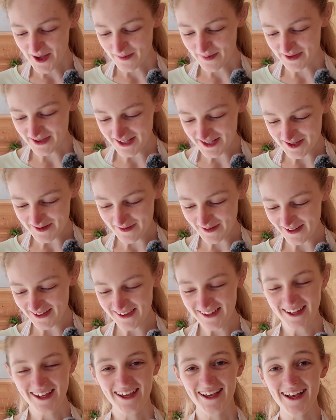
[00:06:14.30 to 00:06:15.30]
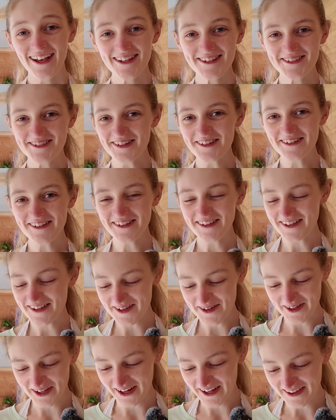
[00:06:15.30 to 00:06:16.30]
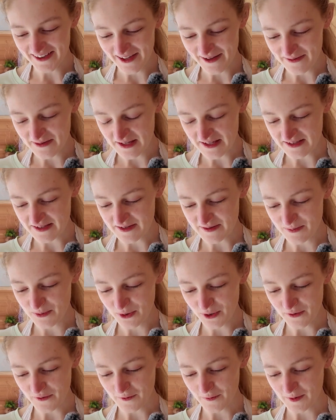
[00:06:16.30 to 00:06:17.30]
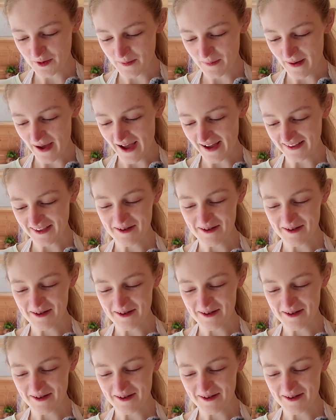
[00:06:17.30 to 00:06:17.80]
But this one, it's so cute. Like there's more of them in the back.